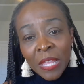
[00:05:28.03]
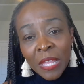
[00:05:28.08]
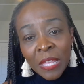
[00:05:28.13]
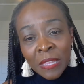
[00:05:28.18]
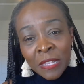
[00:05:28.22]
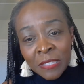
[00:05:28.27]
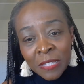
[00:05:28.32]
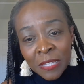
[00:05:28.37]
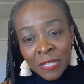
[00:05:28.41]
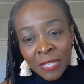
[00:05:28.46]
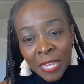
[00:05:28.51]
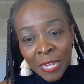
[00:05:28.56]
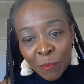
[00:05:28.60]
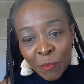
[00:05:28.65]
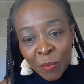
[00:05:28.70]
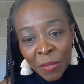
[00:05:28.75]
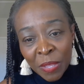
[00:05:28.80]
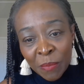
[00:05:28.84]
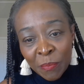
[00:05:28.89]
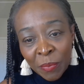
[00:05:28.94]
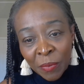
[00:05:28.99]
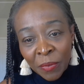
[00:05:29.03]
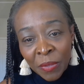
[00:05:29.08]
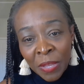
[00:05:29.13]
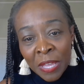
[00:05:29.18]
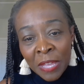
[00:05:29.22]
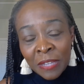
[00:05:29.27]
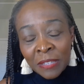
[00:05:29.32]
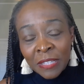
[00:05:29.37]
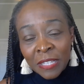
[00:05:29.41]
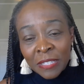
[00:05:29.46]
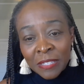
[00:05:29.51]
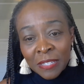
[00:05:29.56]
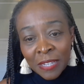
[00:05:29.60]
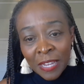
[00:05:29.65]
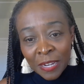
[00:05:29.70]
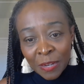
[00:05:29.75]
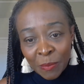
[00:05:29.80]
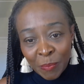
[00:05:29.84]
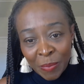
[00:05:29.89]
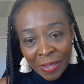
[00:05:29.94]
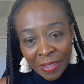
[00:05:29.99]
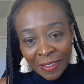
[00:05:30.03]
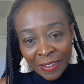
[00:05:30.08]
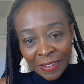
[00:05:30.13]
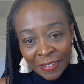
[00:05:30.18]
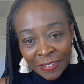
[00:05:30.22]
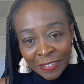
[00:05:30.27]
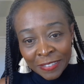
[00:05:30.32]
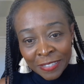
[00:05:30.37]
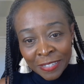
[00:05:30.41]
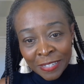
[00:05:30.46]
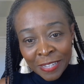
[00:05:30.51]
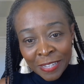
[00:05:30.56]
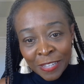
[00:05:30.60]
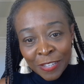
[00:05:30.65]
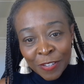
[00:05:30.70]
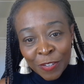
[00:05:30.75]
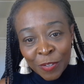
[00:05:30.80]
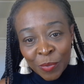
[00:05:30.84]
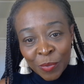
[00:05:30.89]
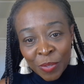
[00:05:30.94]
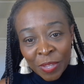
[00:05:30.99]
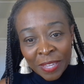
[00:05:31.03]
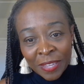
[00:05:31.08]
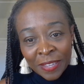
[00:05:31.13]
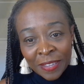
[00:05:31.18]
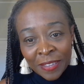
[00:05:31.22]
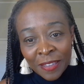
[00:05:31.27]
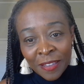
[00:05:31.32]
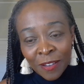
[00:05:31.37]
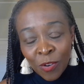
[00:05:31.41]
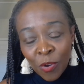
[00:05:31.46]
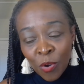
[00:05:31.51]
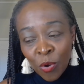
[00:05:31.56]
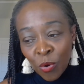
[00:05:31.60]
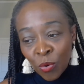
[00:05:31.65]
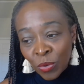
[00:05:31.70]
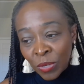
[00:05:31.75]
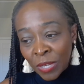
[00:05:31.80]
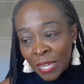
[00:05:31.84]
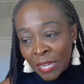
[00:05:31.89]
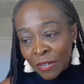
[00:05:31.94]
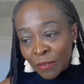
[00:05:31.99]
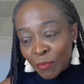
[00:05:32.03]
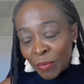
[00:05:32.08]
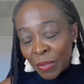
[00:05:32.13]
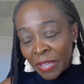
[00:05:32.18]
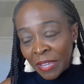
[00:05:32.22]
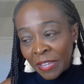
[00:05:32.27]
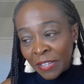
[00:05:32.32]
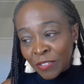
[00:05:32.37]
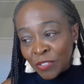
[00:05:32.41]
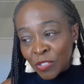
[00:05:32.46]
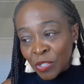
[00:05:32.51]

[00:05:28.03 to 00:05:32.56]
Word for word: That's a lot of people. That's a lot of pain okay, a whole lot of pain.